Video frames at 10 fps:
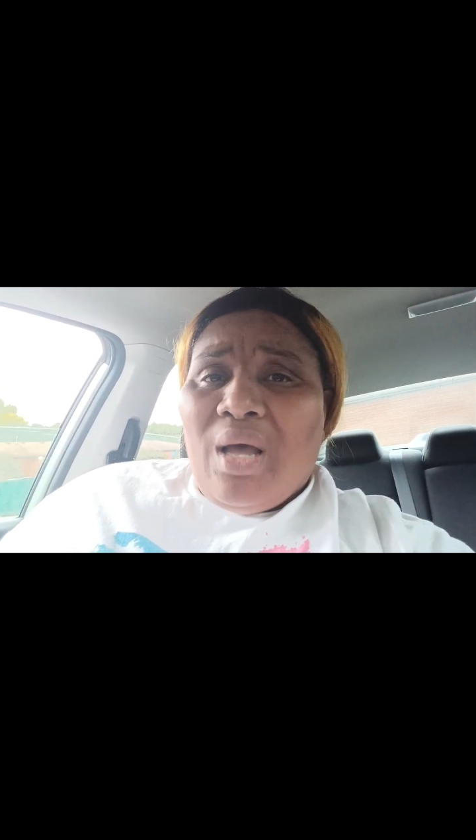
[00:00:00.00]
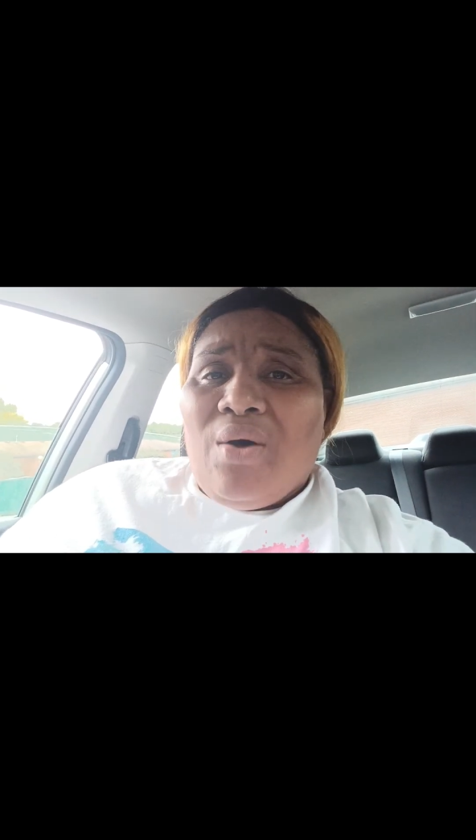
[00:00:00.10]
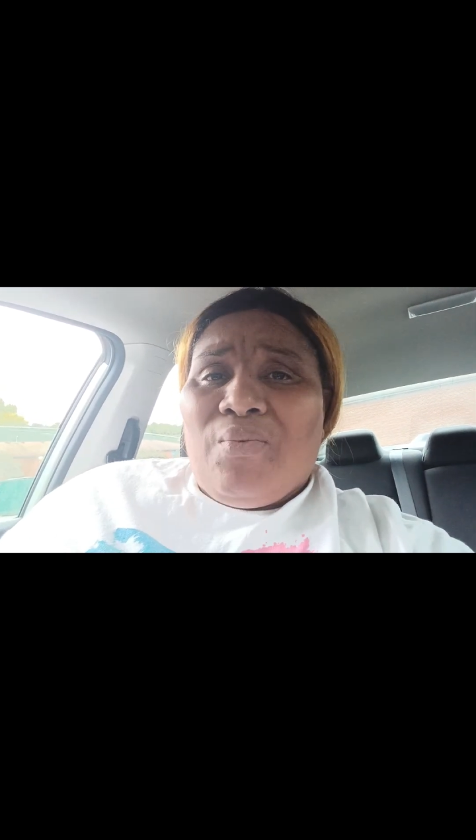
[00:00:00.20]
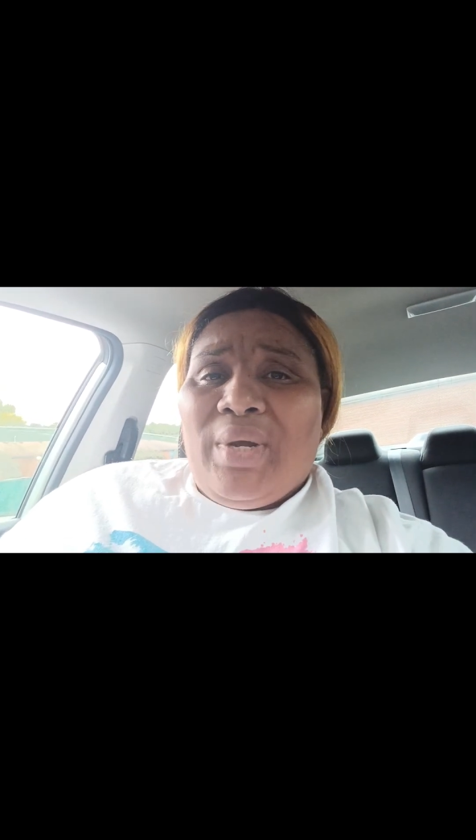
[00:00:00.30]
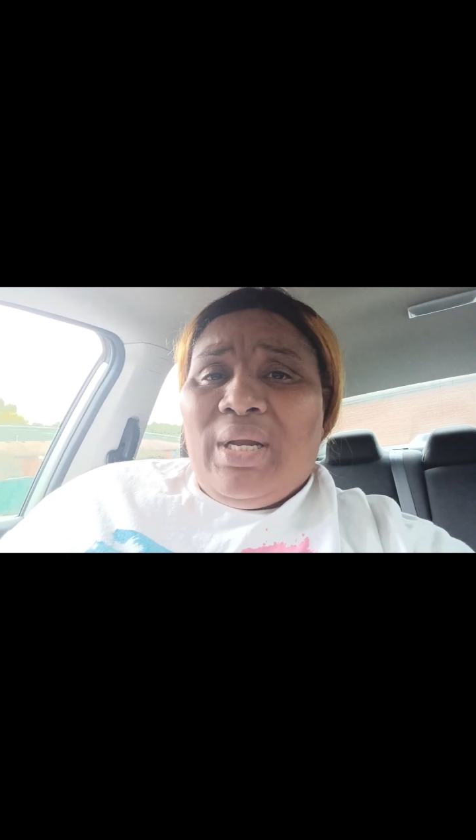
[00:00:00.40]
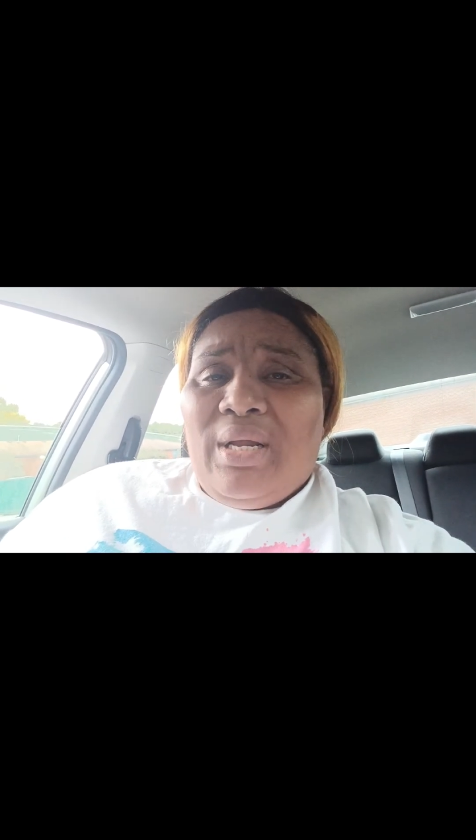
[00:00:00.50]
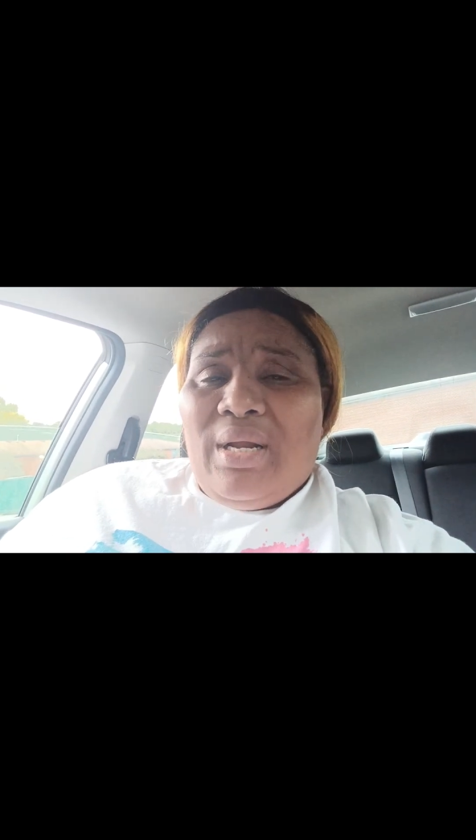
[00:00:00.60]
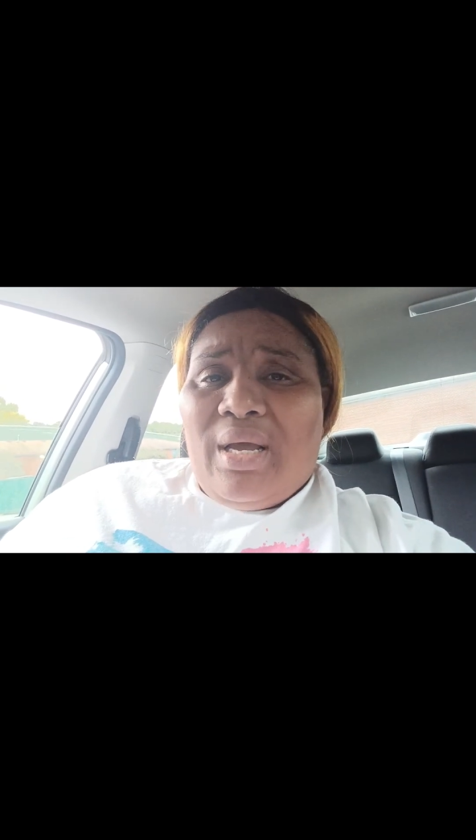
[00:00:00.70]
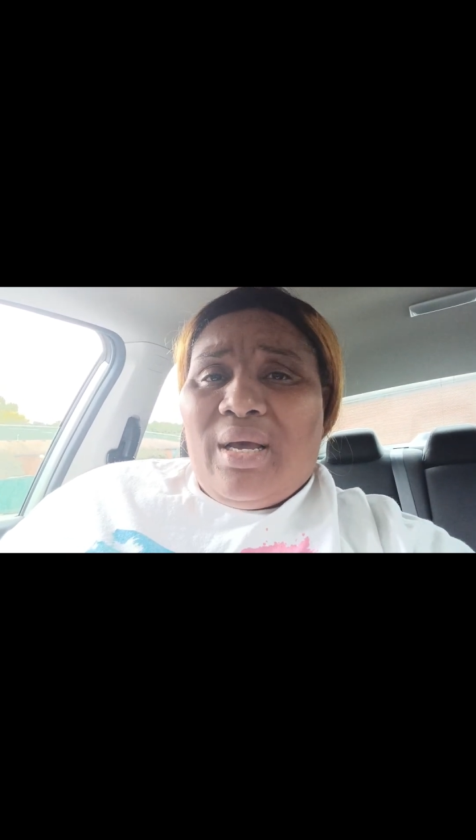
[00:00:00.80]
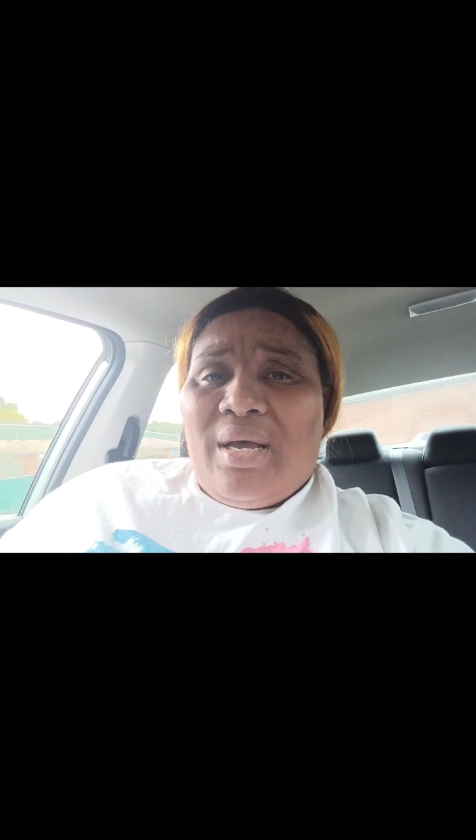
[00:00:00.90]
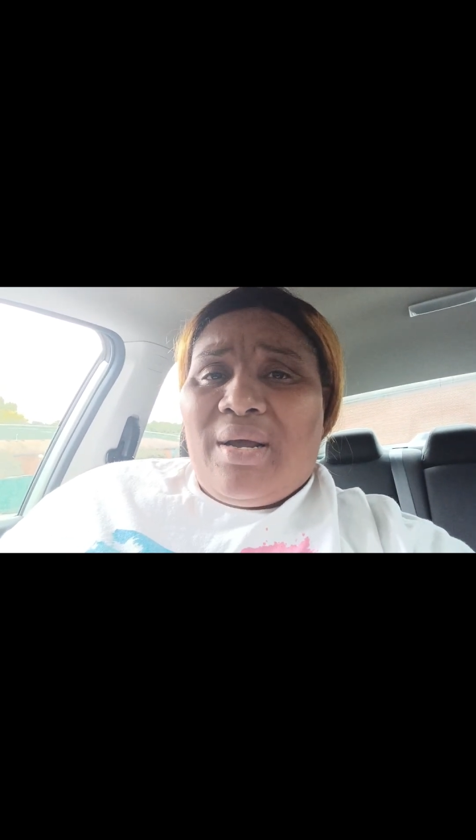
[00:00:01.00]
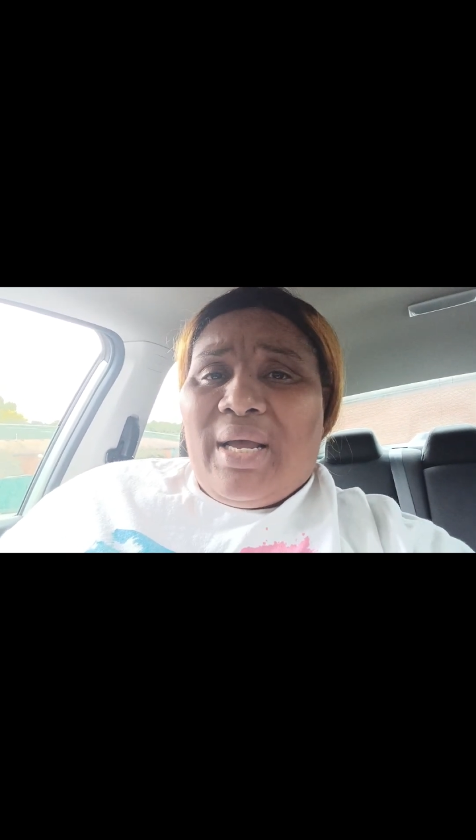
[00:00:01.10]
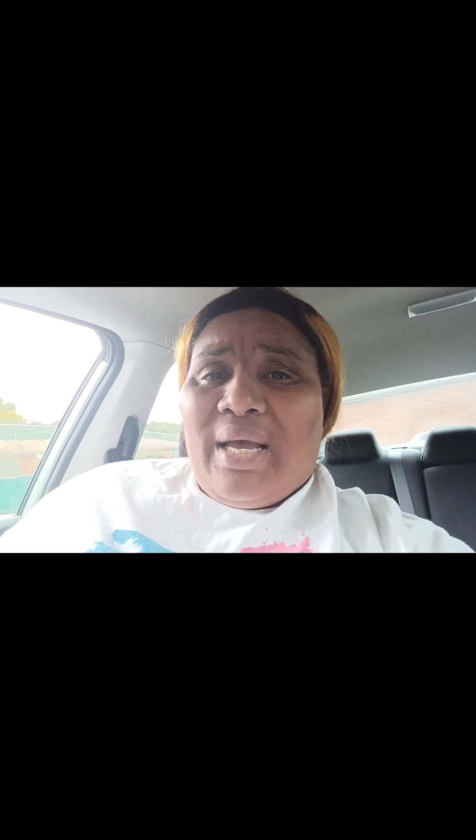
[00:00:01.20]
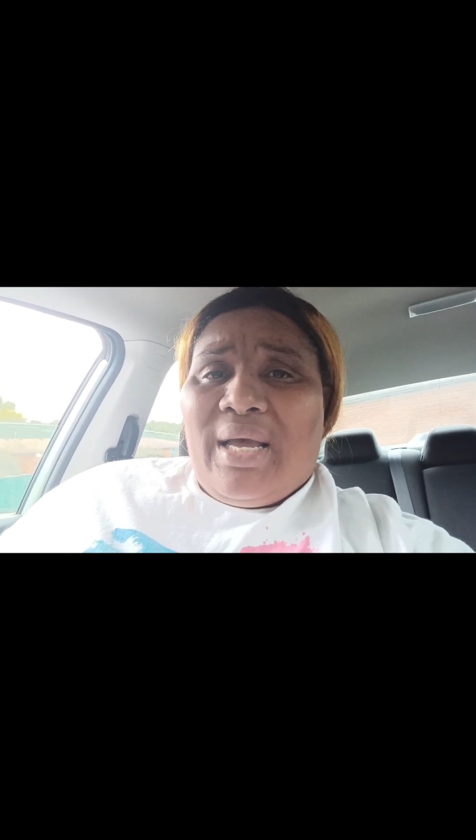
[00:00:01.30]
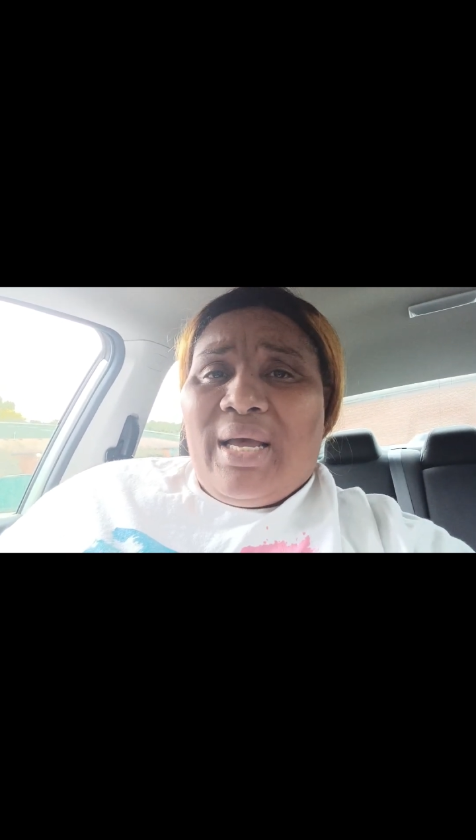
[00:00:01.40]
went in there
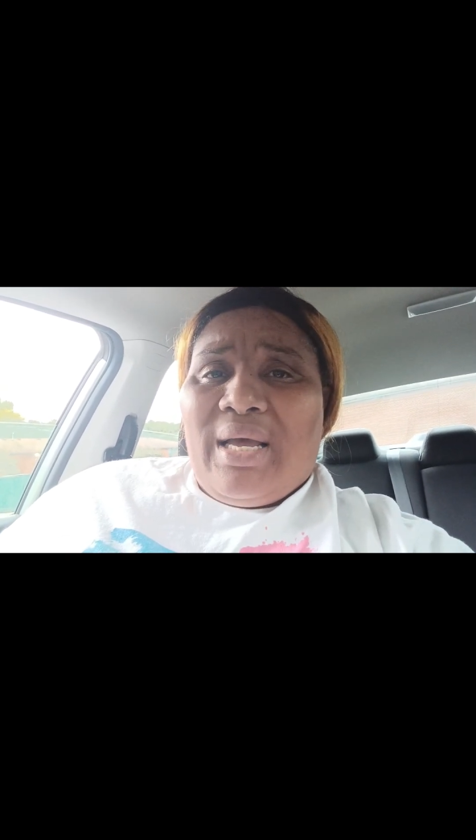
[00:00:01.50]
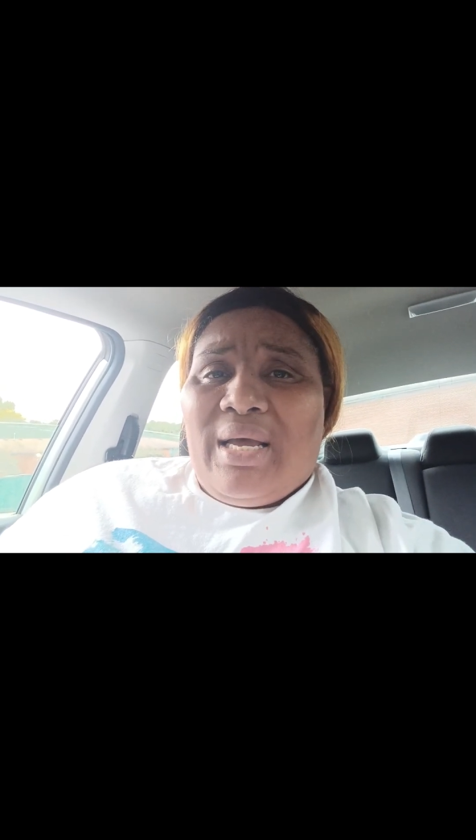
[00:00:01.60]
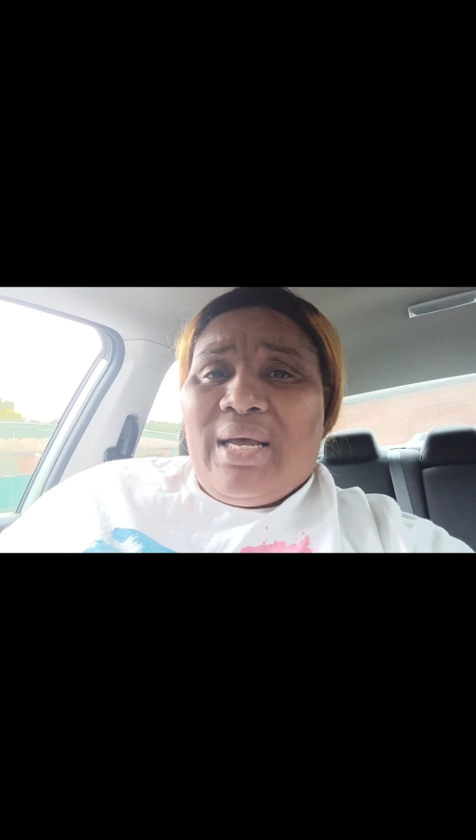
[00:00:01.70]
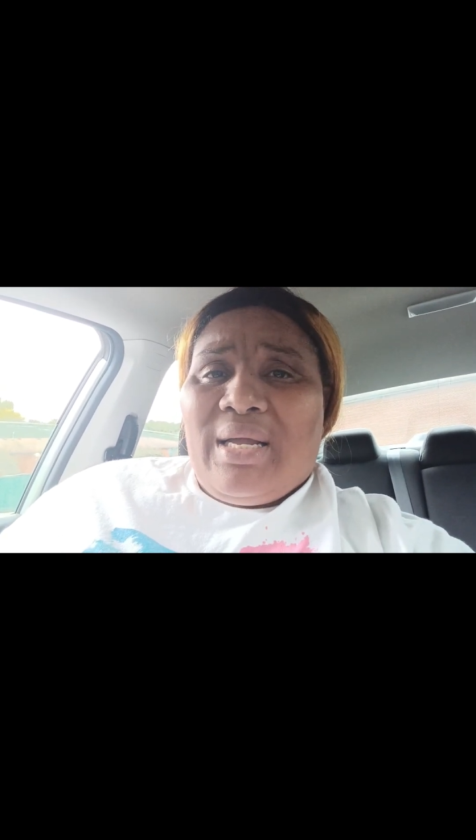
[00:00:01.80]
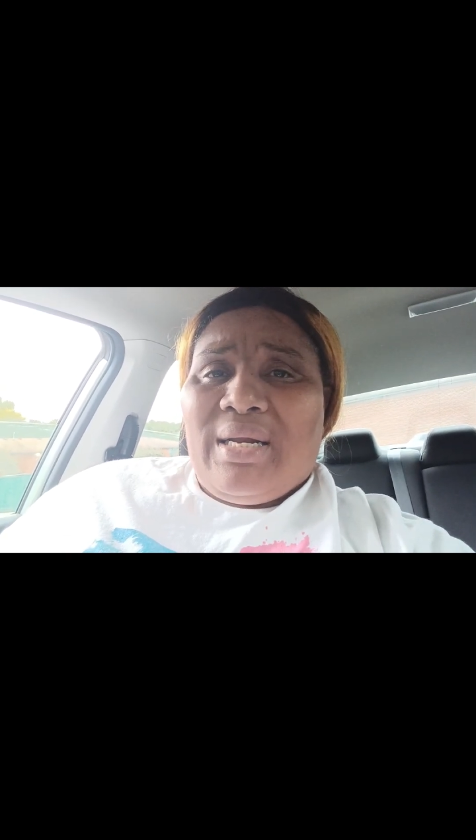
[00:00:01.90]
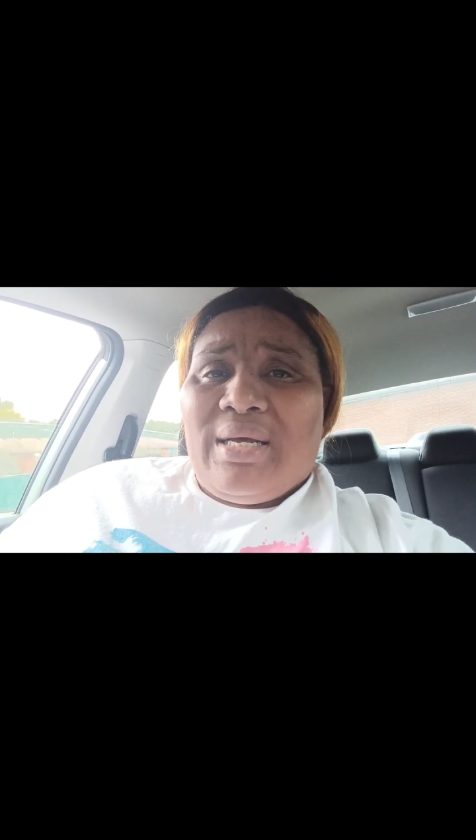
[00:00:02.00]
and